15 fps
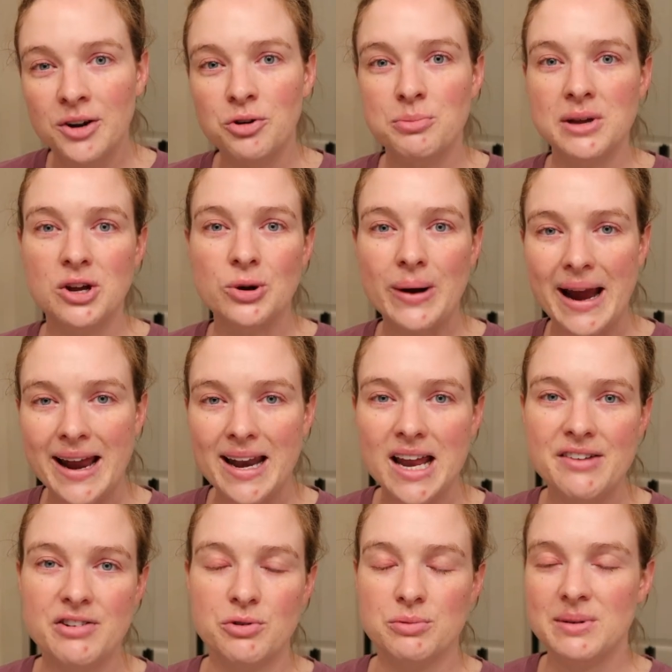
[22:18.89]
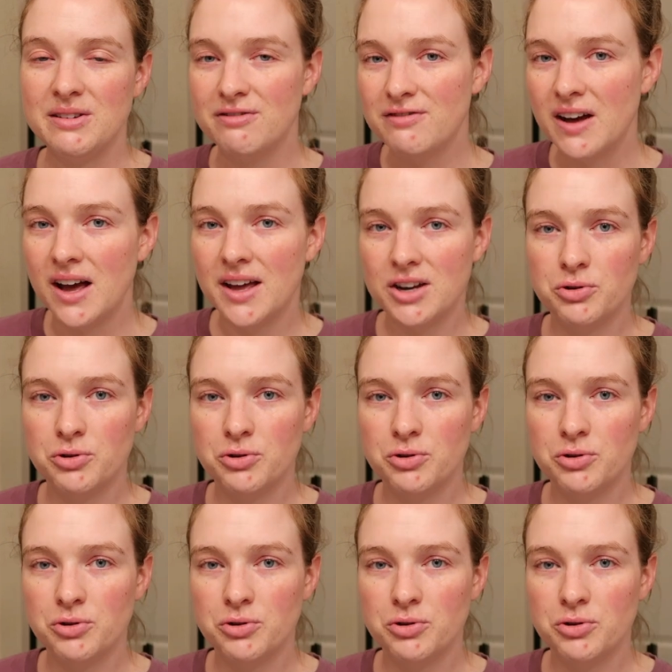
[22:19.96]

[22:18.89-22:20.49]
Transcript: It would be creative. It would be fun.